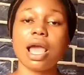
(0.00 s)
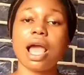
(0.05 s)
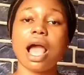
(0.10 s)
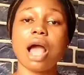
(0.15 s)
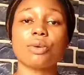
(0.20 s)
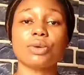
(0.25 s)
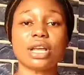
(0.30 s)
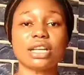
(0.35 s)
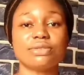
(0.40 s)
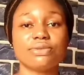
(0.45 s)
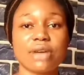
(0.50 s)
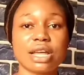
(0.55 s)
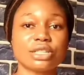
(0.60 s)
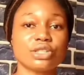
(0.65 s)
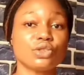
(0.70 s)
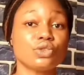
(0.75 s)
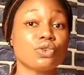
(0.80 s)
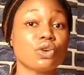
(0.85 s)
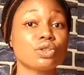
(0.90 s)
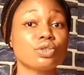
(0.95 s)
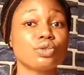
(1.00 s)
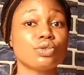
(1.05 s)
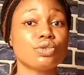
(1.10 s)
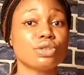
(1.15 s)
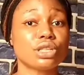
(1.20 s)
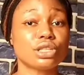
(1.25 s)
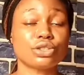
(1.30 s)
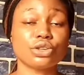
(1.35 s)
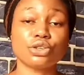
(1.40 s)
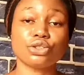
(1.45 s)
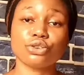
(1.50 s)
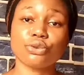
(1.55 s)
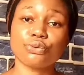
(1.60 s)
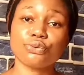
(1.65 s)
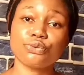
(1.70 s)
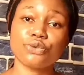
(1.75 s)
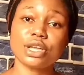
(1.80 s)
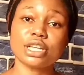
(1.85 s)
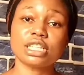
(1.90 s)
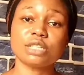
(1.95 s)
I will advise you not to use it on your
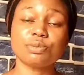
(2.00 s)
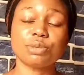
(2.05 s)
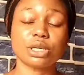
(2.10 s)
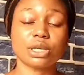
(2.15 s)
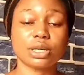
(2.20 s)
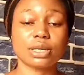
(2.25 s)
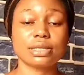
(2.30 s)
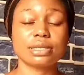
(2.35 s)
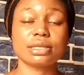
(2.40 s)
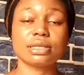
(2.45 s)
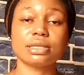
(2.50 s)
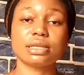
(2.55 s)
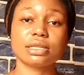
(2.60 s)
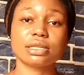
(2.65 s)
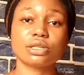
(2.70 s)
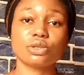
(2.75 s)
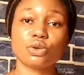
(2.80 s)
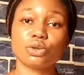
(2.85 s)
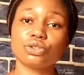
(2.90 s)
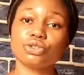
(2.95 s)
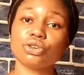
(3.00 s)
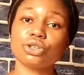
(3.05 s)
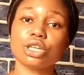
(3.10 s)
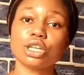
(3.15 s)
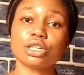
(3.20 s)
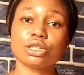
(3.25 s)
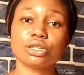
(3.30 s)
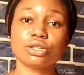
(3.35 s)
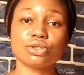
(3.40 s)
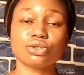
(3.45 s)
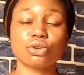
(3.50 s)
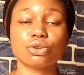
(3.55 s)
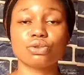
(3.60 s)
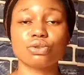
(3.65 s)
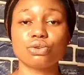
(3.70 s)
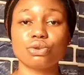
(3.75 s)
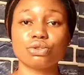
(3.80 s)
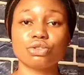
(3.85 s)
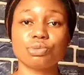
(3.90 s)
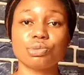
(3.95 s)
face because this lotion is not
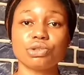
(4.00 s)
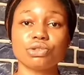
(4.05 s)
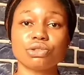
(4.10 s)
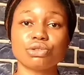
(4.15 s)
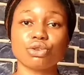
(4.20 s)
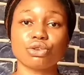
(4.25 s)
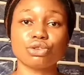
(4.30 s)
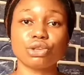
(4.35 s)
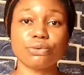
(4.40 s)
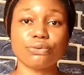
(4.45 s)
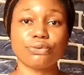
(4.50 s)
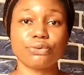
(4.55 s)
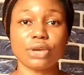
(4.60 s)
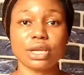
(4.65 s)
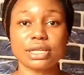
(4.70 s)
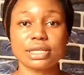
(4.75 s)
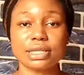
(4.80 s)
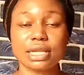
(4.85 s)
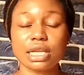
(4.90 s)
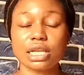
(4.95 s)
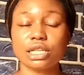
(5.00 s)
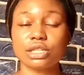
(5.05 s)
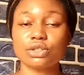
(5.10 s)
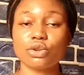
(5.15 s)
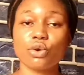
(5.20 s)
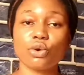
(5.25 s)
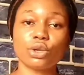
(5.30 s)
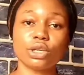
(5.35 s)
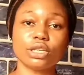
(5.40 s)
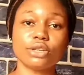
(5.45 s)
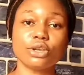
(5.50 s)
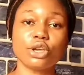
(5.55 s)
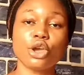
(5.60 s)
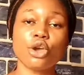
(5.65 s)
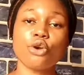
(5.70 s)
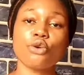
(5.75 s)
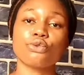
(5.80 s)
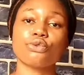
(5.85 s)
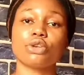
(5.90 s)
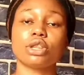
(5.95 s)
going to be used on the face, it's only
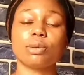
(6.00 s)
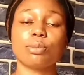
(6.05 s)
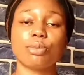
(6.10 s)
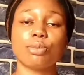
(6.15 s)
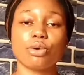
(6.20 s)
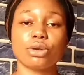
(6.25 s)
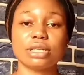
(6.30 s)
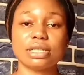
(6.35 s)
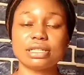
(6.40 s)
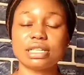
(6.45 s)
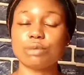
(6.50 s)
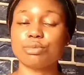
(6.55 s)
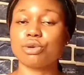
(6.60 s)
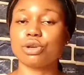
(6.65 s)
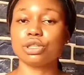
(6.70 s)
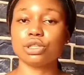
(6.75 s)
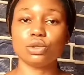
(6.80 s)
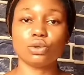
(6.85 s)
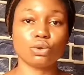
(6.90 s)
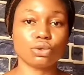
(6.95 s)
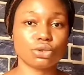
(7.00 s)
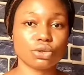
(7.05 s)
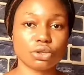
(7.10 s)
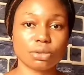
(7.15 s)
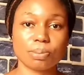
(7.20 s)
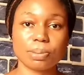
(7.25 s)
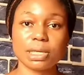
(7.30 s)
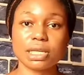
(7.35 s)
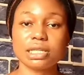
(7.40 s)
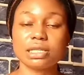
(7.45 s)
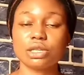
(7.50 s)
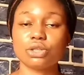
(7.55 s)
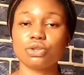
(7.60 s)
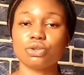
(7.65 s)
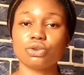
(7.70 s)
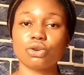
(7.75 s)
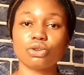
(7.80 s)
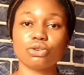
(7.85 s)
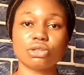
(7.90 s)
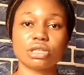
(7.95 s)
for the body, it's a body lotion. Please do
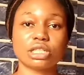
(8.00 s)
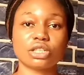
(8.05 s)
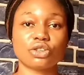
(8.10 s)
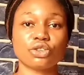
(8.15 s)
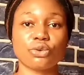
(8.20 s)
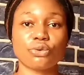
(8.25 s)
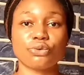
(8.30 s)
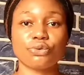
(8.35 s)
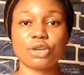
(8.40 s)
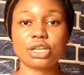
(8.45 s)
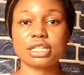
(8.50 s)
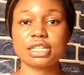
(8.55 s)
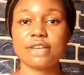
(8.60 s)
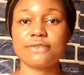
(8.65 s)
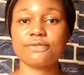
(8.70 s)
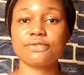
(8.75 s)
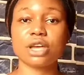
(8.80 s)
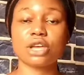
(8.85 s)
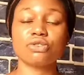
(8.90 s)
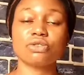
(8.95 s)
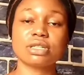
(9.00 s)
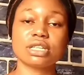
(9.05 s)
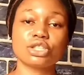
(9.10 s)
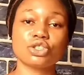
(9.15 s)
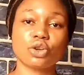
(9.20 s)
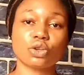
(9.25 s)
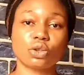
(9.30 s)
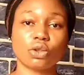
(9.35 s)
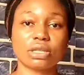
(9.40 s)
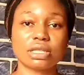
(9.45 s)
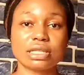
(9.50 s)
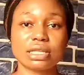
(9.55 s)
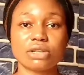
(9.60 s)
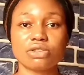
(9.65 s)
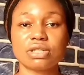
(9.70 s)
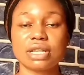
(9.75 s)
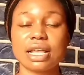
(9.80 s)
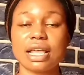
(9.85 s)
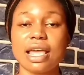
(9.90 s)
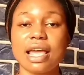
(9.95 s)
not use it on your face. If you are using Dr. Tips,
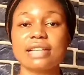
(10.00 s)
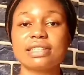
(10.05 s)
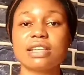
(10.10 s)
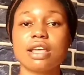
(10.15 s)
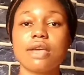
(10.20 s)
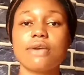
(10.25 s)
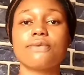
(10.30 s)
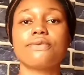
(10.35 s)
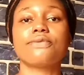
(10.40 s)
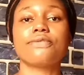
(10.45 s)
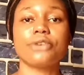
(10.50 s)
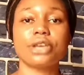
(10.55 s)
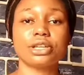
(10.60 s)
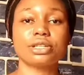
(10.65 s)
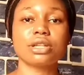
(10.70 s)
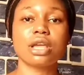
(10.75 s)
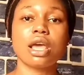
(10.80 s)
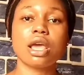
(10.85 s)
get a face